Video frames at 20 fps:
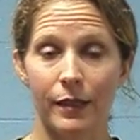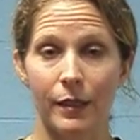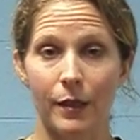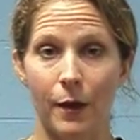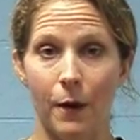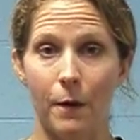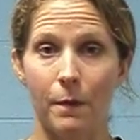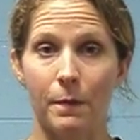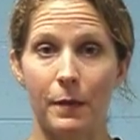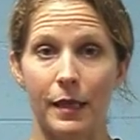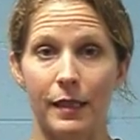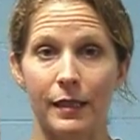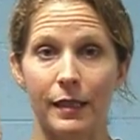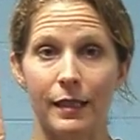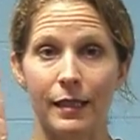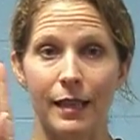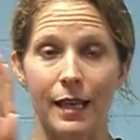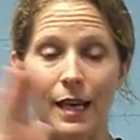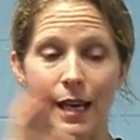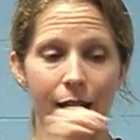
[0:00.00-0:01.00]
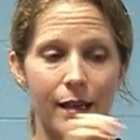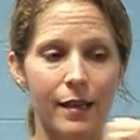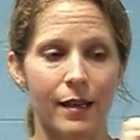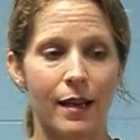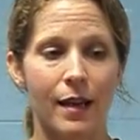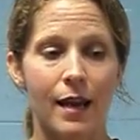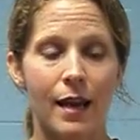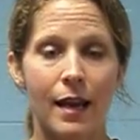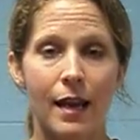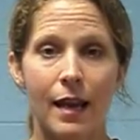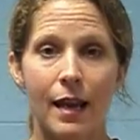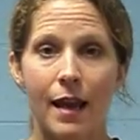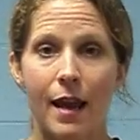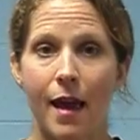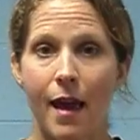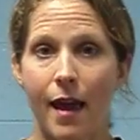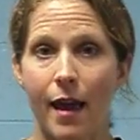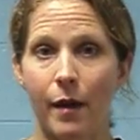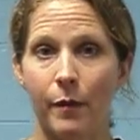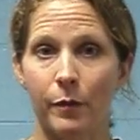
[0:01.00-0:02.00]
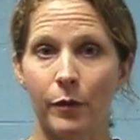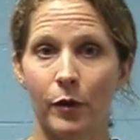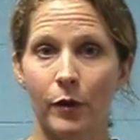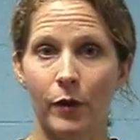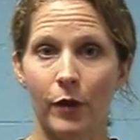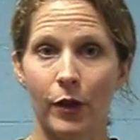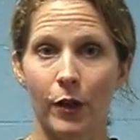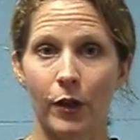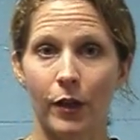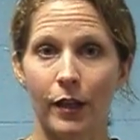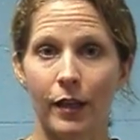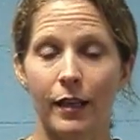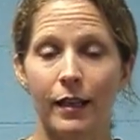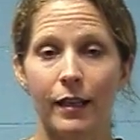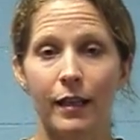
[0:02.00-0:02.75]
So Byzantine, Emperor,